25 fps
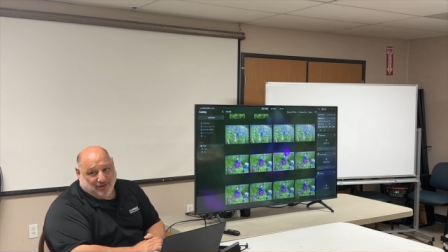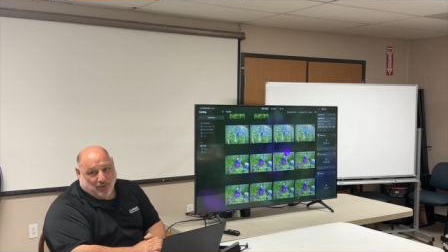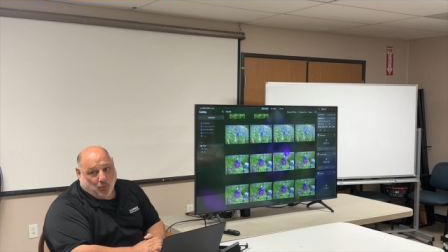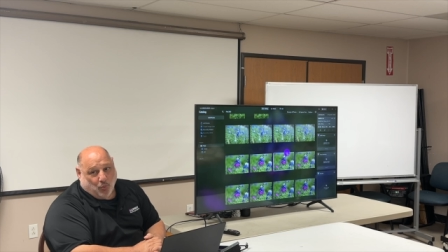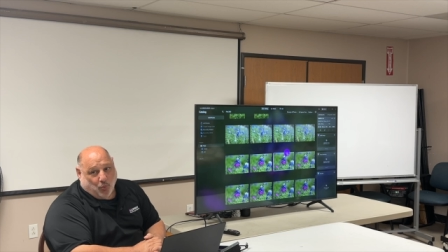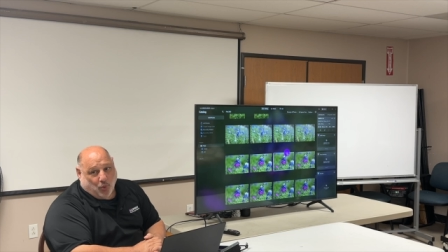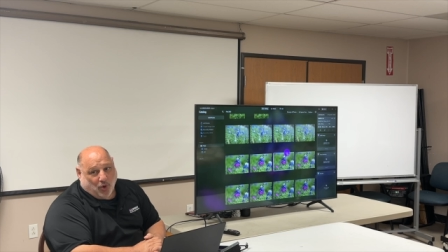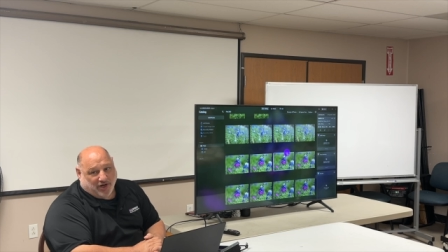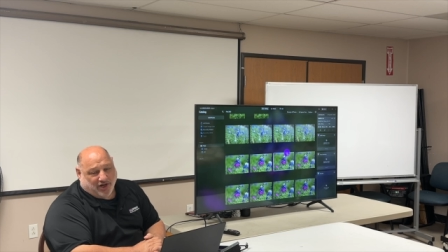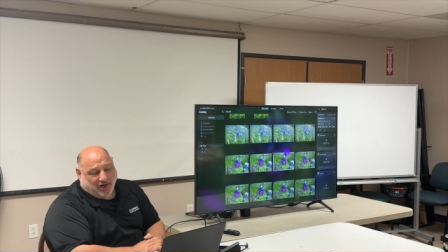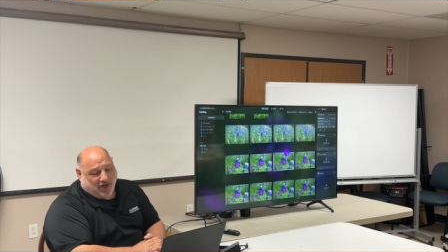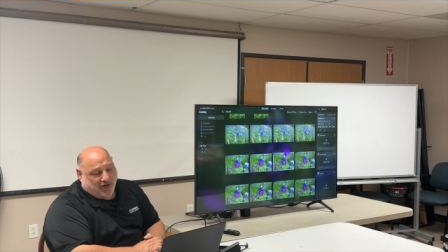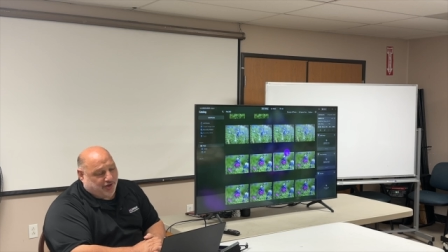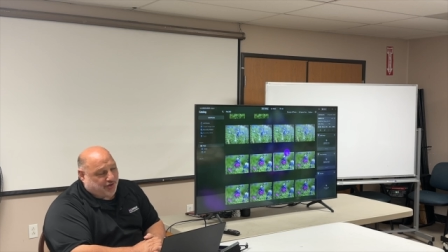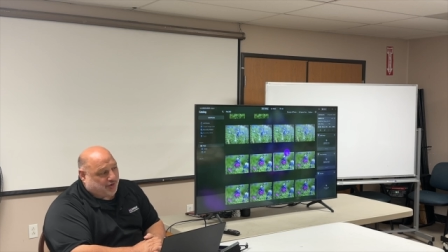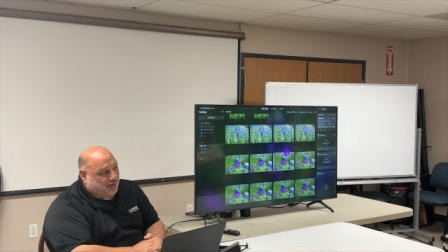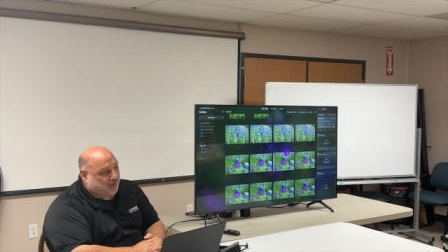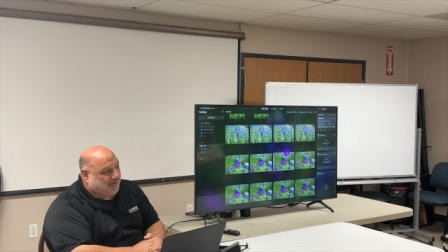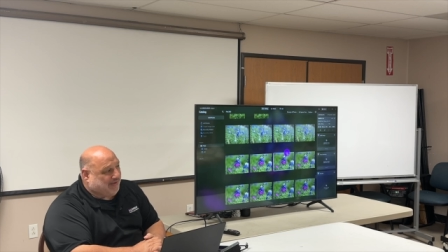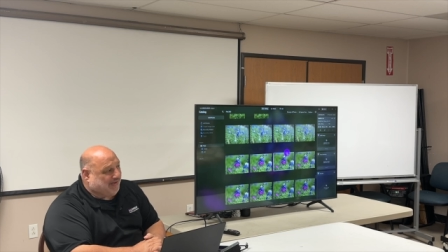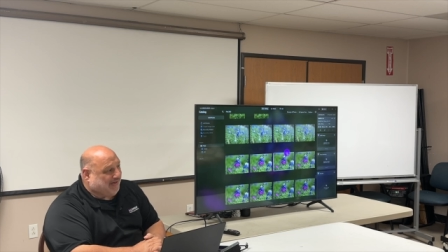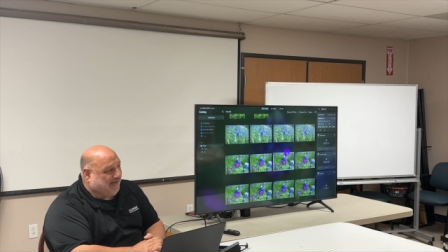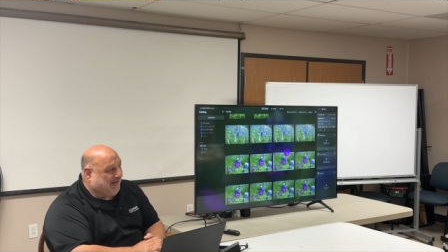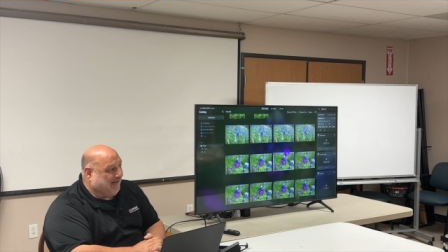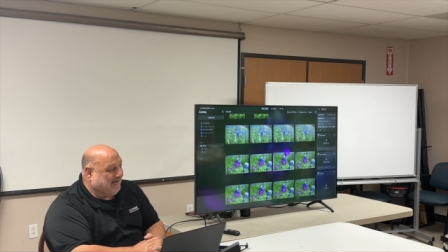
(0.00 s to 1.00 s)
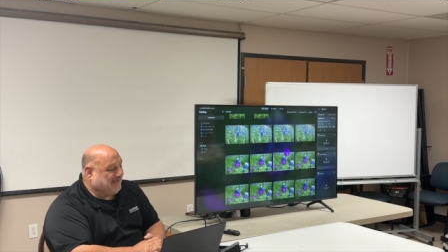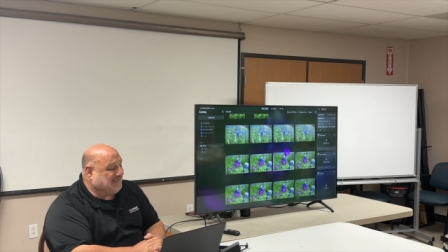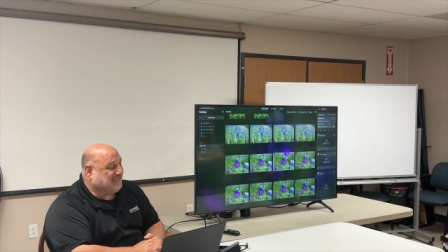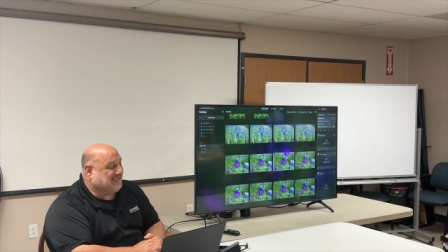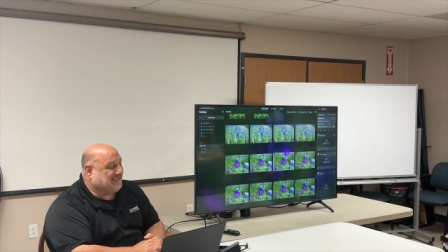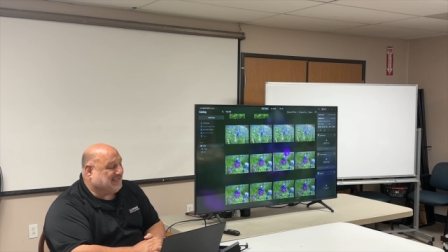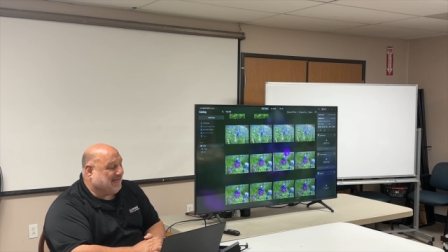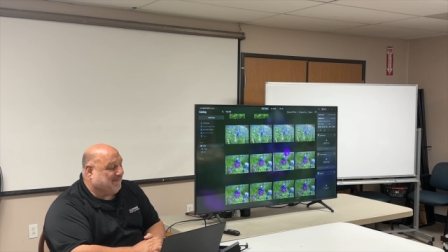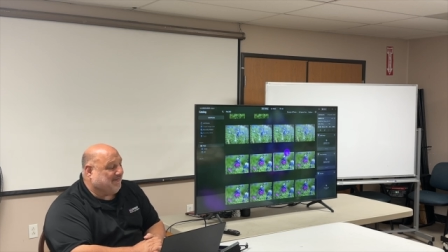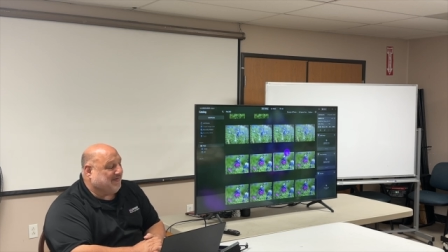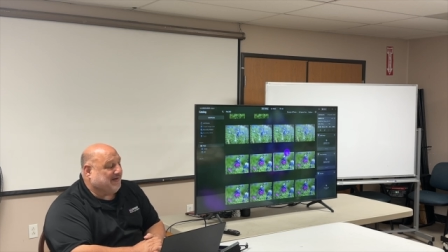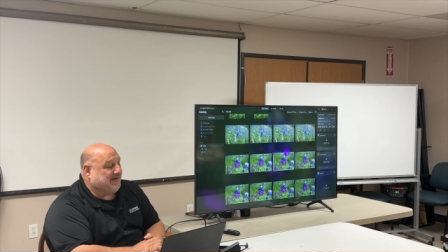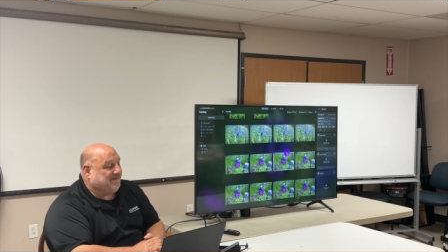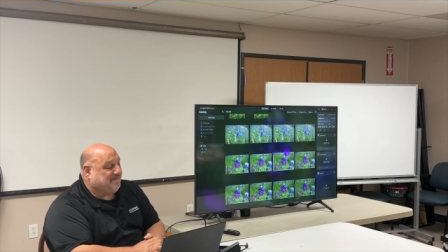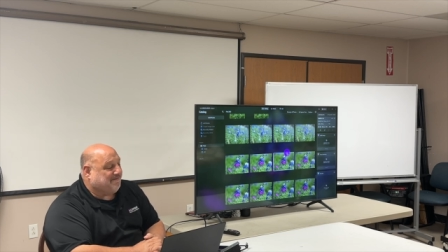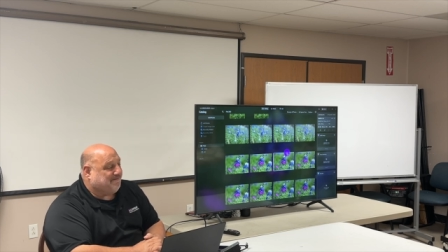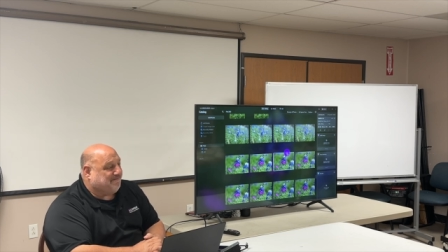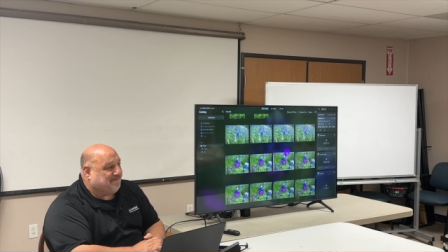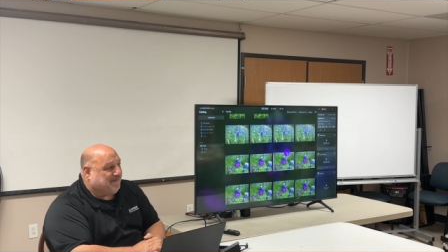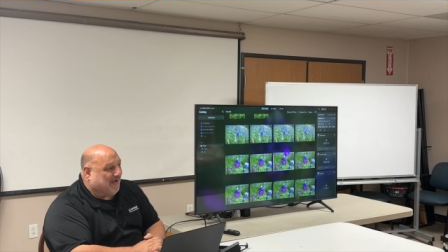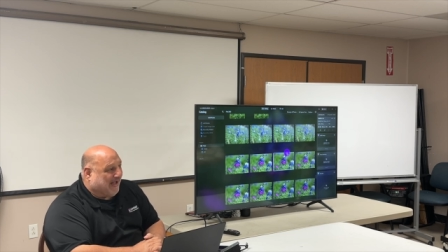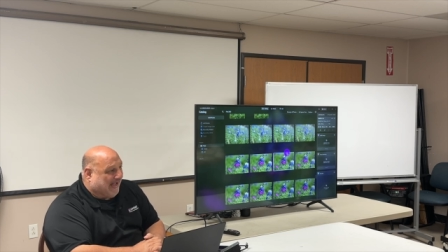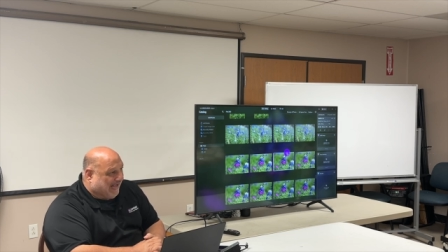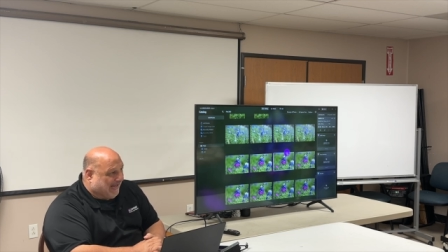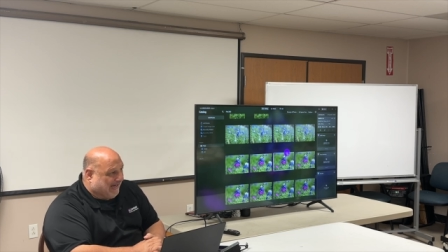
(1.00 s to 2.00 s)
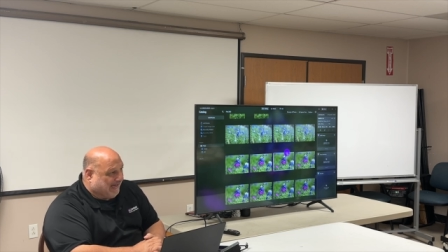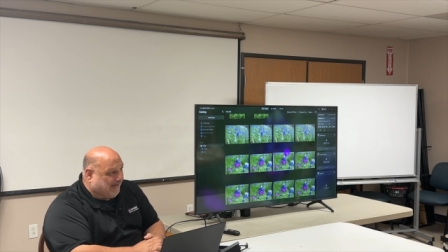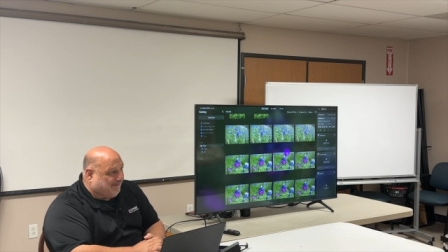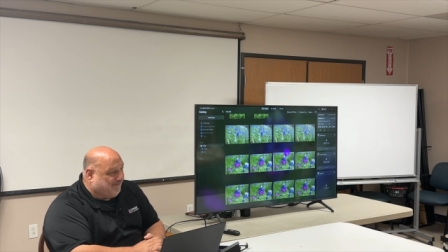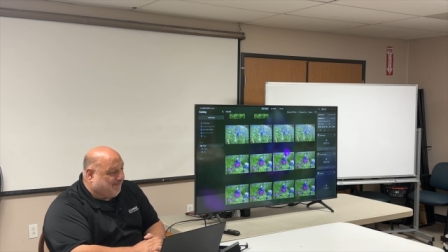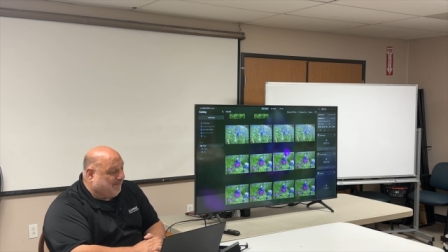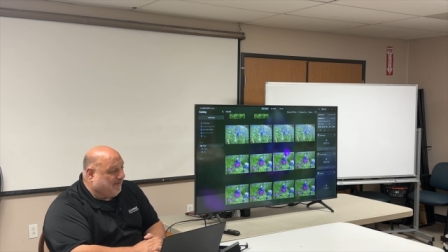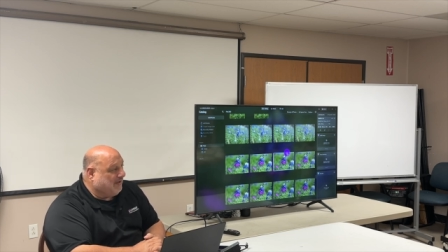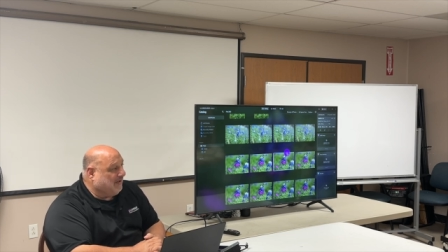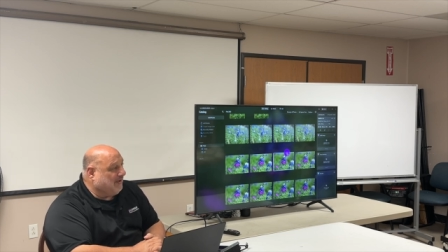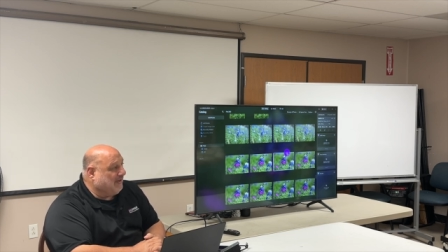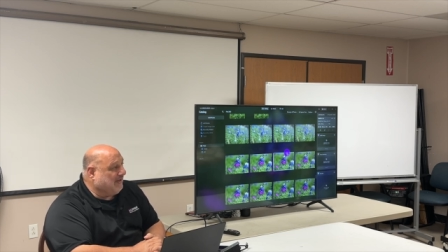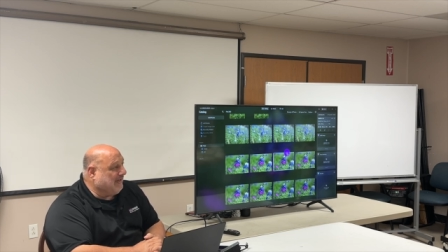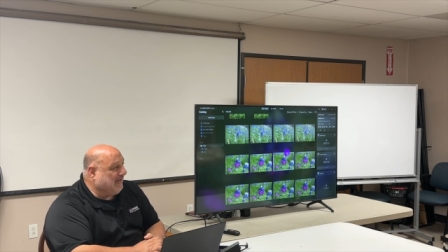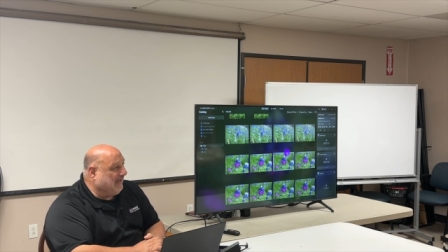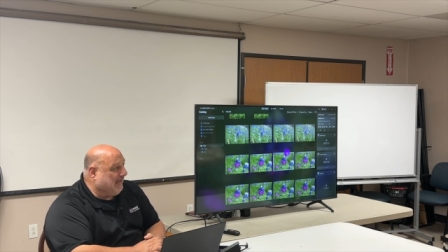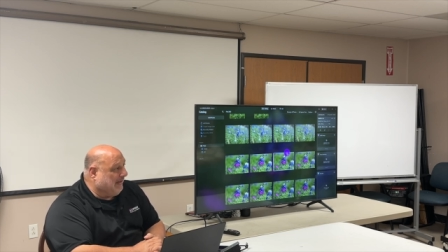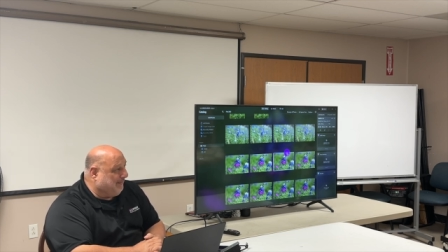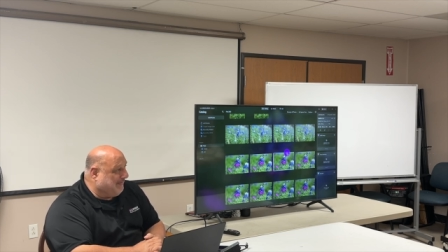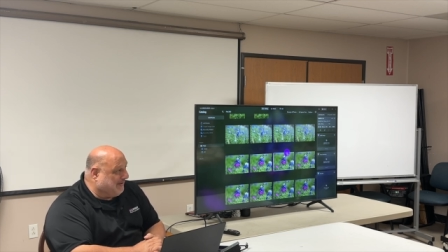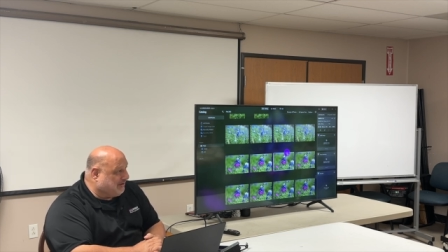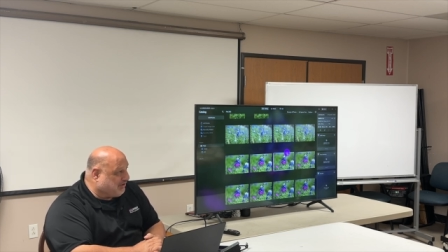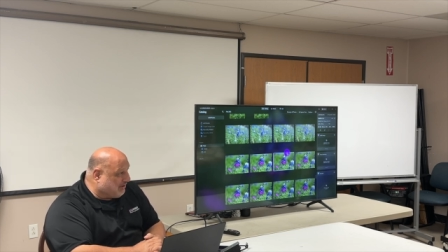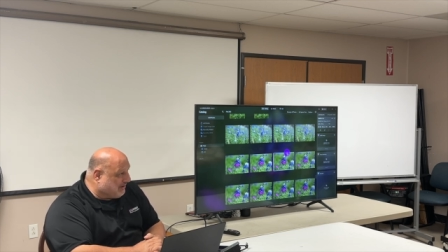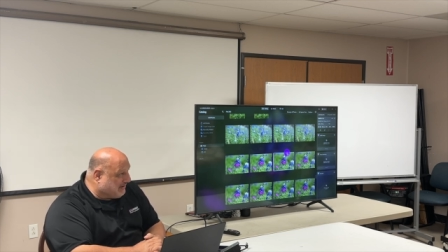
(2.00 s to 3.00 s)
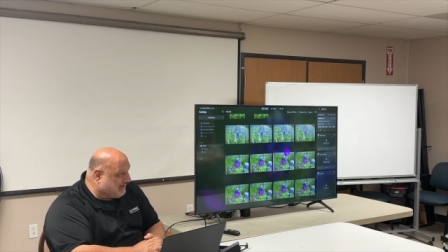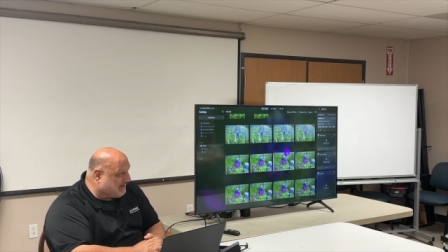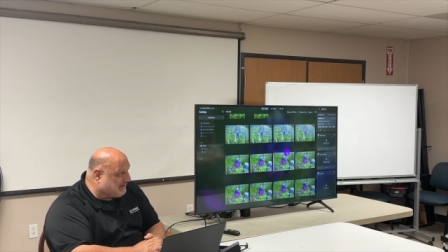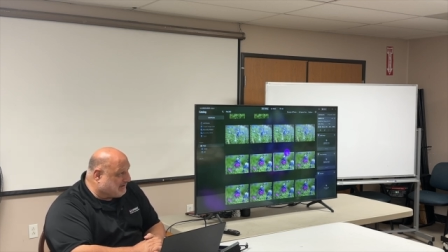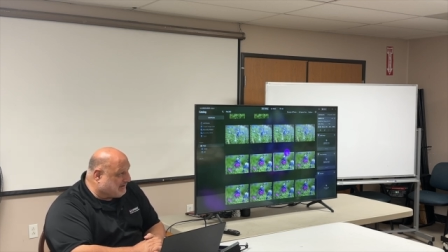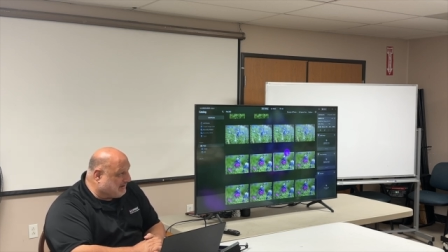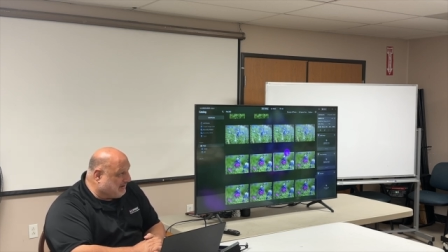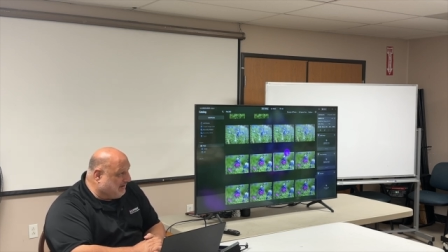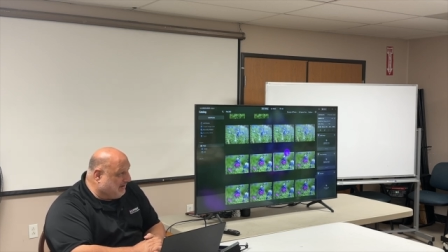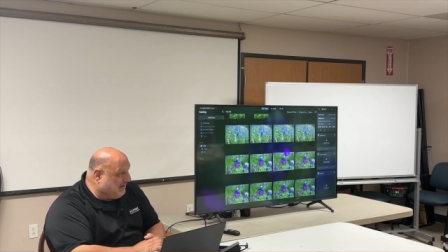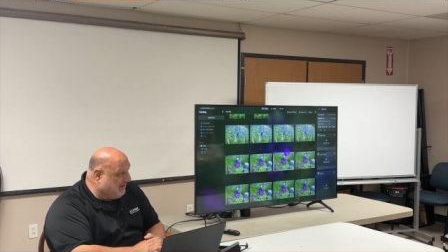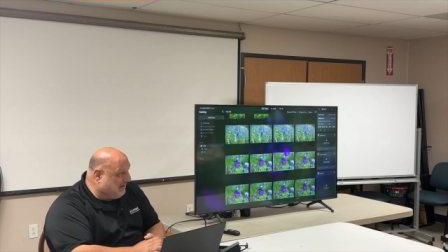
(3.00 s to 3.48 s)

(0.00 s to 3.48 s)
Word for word: 175 images?